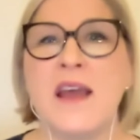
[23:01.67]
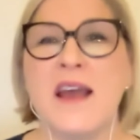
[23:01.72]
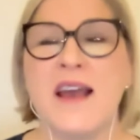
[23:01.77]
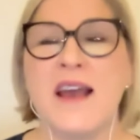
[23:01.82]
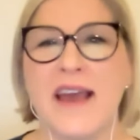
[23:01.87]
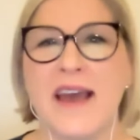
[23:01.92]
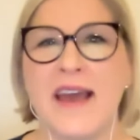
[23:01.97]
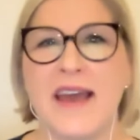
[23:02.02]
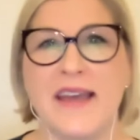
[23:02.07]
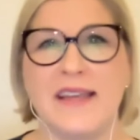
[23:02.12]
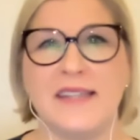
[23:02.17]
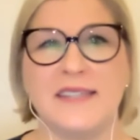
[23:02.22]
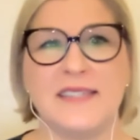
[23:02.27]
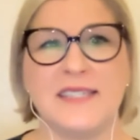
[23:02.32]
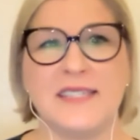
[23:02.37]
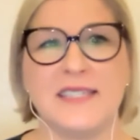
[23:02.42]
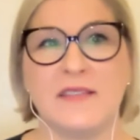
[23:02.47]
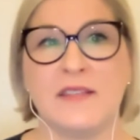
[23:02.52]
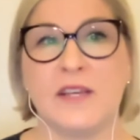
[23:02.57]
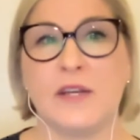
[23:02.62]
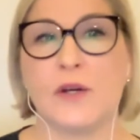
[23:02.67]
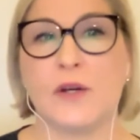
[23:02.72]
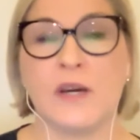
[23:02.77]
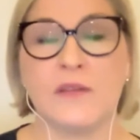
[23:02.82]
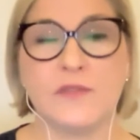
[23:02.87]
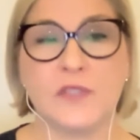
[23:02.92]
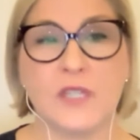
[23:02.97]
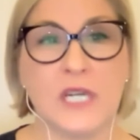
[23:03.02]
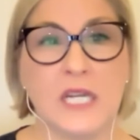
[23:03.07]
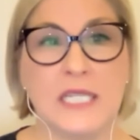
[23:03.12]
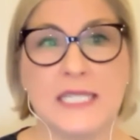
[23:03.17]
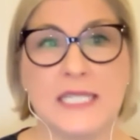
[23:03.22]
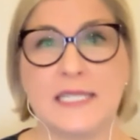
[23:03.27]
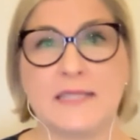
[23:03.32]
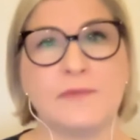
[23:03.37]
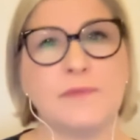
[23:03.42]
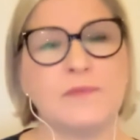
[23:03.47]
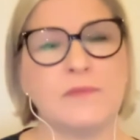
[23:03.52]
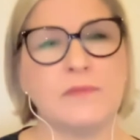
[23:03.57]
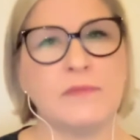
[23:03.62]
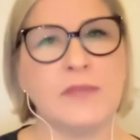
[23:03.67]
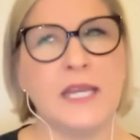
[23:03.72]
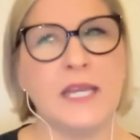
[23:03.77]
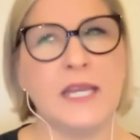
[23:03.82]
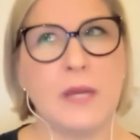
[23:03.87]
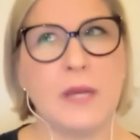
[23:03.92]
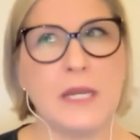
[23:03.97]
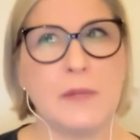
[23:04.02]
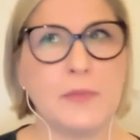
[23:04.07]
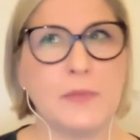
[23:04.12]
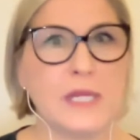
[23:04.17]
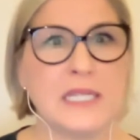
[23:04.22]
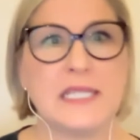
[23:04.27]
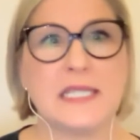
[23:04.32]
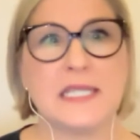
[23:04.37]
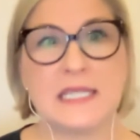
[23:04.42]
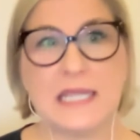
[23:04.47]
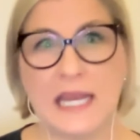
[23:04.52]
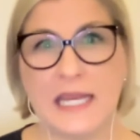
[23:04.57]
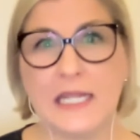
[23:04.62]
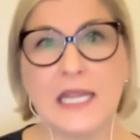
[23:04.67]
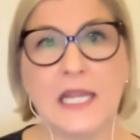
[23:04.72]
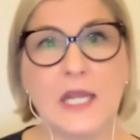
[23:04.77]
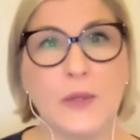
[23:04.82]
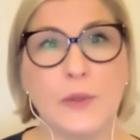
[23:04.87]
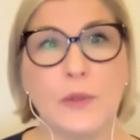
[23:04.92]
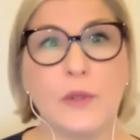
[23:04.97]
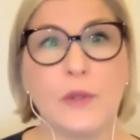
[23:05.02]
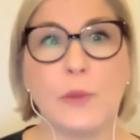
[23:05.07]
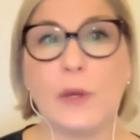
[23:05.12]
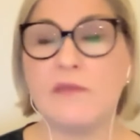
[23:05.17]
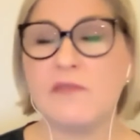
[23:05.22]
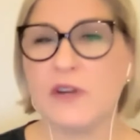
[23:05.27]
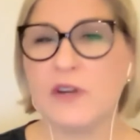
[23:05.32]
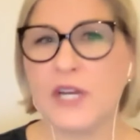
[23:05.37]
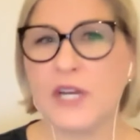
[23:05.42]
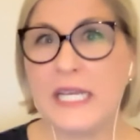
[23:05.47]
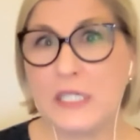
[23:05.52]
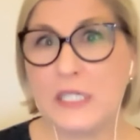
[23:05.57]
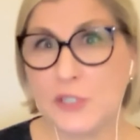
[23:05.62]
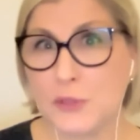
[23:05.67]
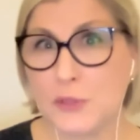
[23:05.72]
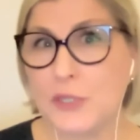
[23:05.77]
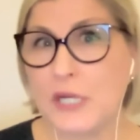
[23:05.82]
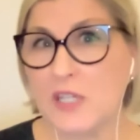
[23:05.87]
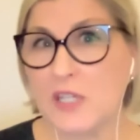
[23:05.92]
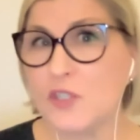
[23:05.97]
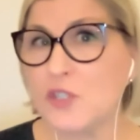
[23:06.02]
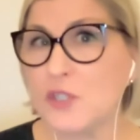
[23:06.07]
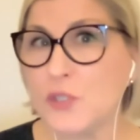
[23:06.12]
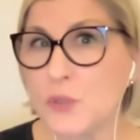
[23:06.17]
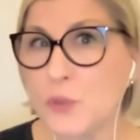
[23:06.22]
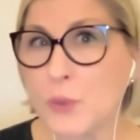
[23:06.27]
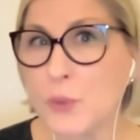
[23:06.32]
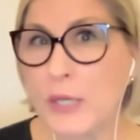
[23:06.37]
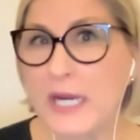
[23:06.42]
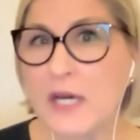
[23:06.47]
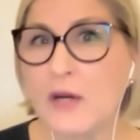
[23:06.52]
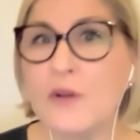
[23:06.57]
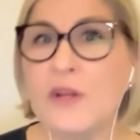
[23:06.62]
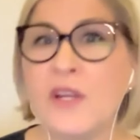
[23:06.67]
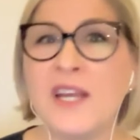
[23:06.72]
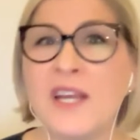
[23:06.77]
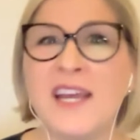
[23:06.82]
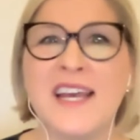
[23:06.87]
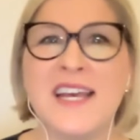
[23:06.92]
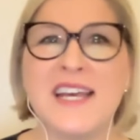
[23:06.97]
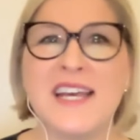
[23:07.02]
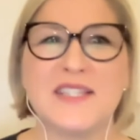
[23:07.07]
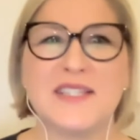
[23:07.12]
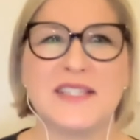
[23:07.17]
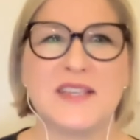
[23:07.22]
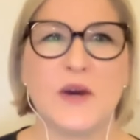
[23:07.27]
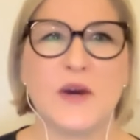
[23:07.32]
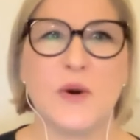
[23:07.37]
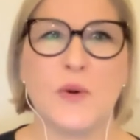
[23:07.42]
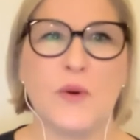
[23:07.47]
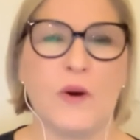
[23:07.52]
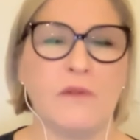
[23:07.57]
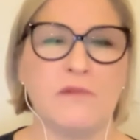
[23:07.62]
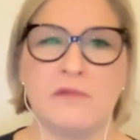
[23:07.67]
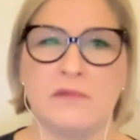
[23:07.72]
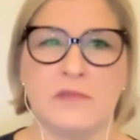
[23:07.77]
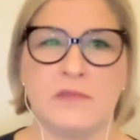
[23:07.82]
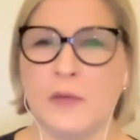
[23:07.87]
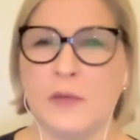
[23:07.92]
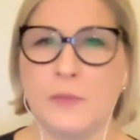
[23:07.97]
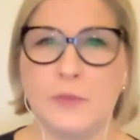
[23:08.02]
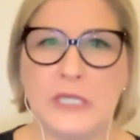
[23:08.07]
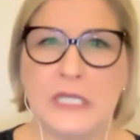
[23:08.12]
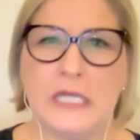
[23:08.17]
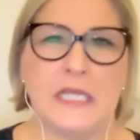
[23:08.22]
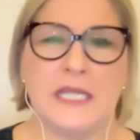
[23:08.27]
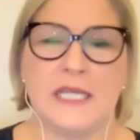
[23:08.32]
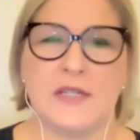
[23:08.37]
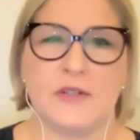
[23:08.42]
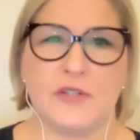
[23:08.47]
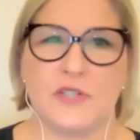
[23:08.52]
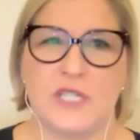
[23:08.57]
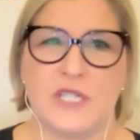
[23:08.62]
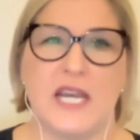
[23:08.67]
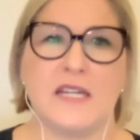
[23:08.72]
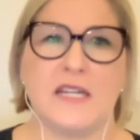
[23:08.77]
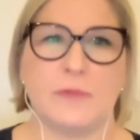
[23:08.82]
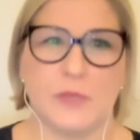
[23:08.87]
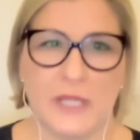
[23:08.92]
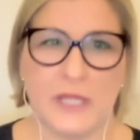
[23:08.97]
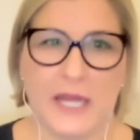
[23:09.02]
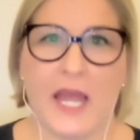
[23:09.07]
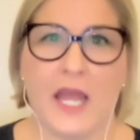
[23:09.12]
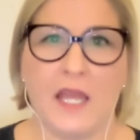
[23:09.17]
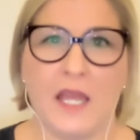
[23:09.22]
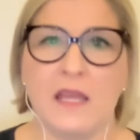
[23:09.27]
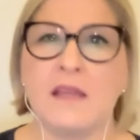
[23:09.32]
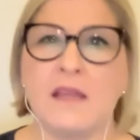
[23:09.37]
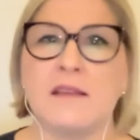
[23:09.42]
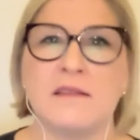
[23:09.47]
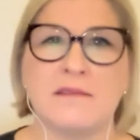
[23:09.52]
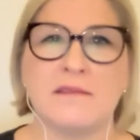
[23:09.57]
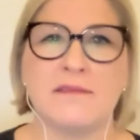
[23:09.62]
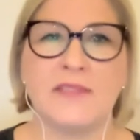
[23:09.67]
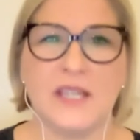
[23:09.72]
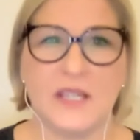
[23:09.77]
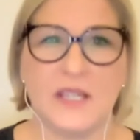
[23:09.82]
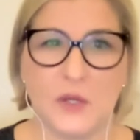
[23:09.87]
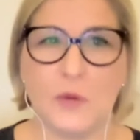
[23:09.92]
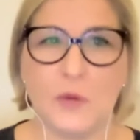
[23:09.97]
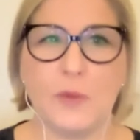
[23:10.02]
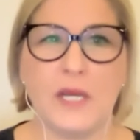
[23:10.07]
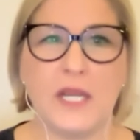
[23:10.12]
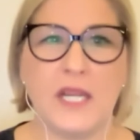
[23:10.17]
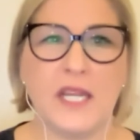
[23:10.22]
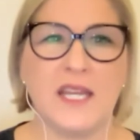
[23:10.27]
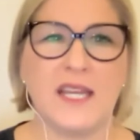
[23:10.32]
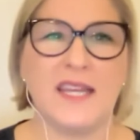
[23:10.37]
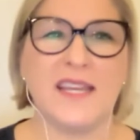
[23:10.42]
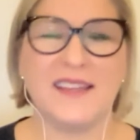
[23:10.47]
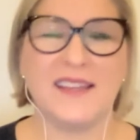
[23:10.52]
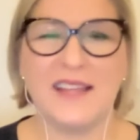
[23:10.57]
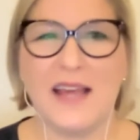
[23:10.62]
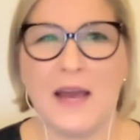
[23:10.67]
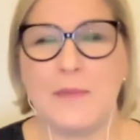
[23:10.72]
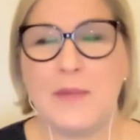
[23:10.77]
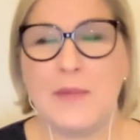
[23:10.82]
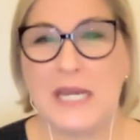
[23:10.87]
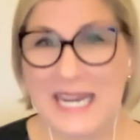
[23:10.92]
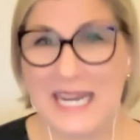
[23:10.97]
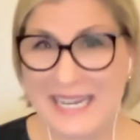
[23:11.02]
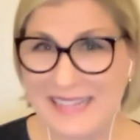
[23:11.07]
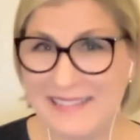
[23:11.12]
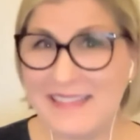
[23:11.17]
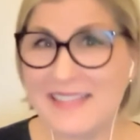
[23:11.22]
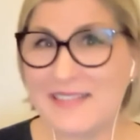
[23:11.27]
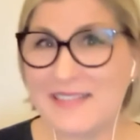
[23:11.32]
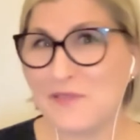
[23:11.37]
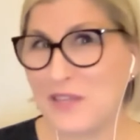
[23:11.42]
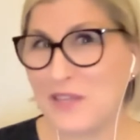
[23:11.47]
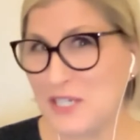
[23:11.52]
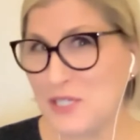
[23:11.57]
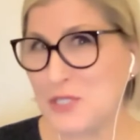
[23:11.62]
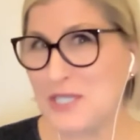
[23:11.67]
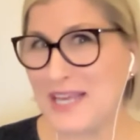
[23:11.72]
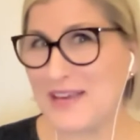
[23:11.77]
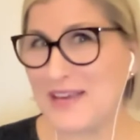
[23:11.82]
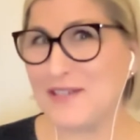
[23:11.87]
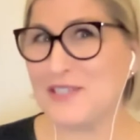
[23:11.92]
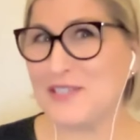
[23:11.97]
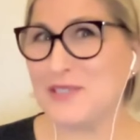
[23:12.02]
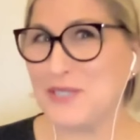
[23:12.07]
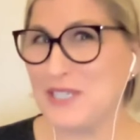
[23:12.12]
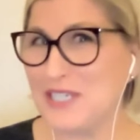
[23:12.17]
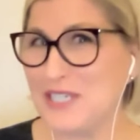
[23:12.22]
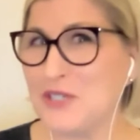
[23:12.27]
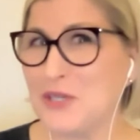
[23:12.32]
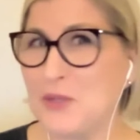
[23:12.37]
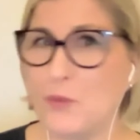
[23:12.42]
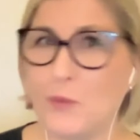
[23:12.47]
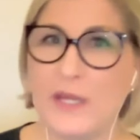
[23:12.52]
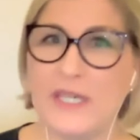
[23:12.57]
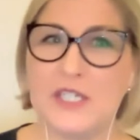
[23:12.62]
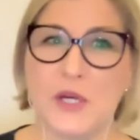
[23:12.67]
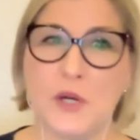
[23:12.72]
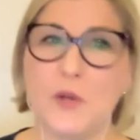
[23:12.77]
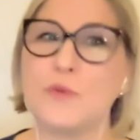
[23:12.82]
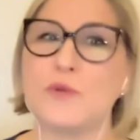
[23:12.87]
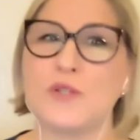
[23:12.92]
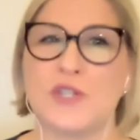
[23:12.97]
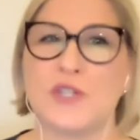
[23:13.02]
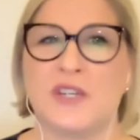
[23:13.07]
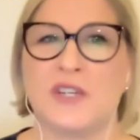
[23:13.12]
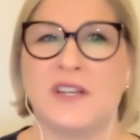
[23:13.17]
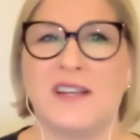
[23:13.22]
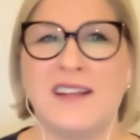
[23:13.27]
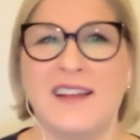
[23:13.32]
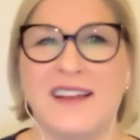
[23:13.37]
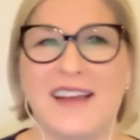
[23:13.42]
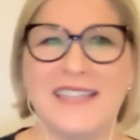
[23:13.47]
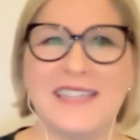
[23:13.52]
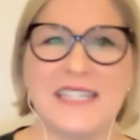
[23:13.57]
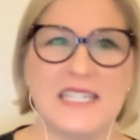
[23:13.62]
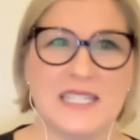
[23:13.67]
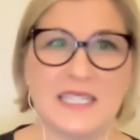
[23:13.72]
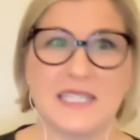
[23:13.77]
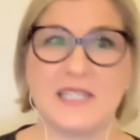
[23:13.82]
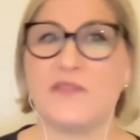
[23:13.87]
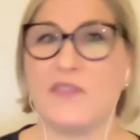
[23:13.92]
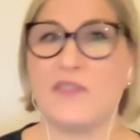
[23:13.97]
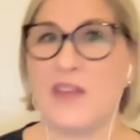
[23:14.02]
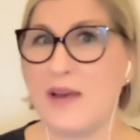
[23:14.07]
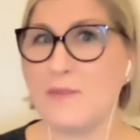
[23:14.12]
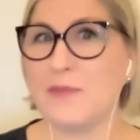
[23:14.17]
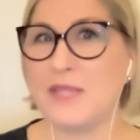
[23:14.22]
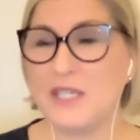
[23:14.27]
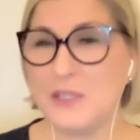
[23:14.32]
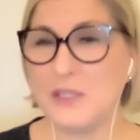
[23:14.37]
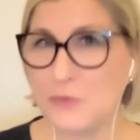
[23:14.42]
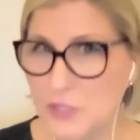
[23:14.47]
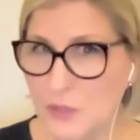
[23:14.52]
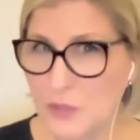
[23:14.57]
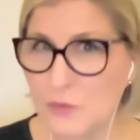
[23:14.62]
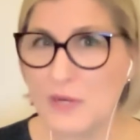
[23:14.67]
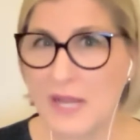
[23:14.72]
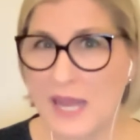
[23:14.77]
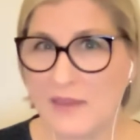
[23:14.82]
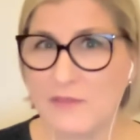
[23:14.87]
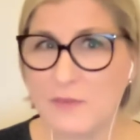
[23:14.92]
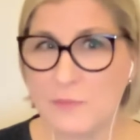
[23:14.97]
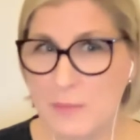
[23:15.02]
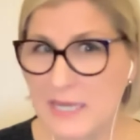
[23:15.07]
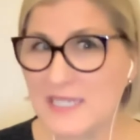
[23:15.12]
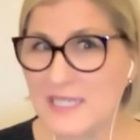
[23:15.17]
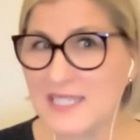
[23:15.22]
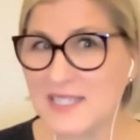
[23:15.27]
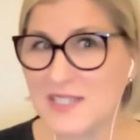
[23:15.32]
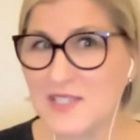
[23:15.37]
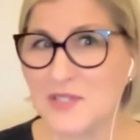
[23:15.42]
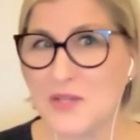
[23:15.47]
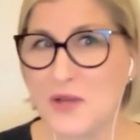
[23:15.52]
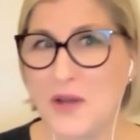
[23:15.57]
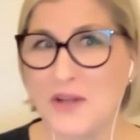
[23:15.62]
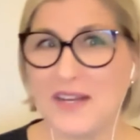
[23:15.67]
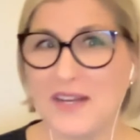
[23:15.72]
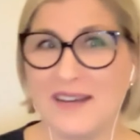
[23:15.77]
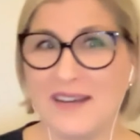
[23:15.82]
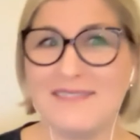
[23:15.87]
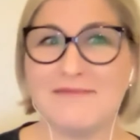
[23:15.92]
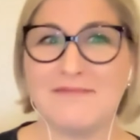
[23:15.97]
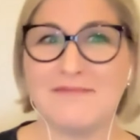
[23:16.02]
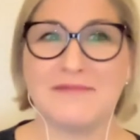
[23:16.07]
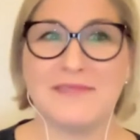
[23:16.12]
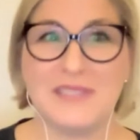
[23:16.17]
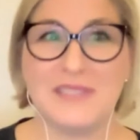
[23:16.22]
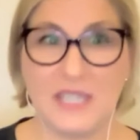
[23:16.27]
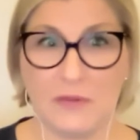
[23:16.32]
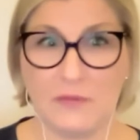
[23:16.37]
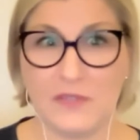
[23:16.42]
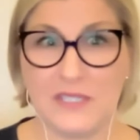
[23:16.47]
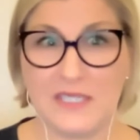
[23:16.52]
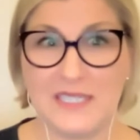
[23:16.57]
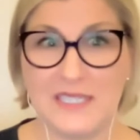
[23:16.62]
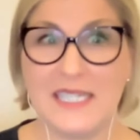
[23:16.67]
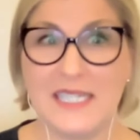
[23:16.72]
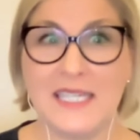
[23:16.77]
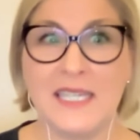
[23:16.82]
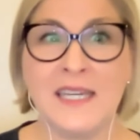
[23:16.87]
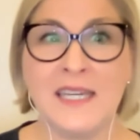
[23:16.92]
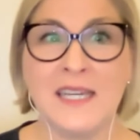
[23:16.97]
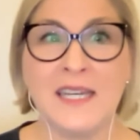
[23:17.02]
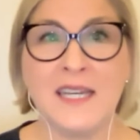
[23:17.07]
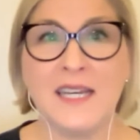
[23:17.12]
And there often is, in many places like Oulu, a very international crowd. So completely understandable, that nobody, and in the Finnish sauna tradition, we don't, unless it's family, you don't have a mixed sauna. Definitely.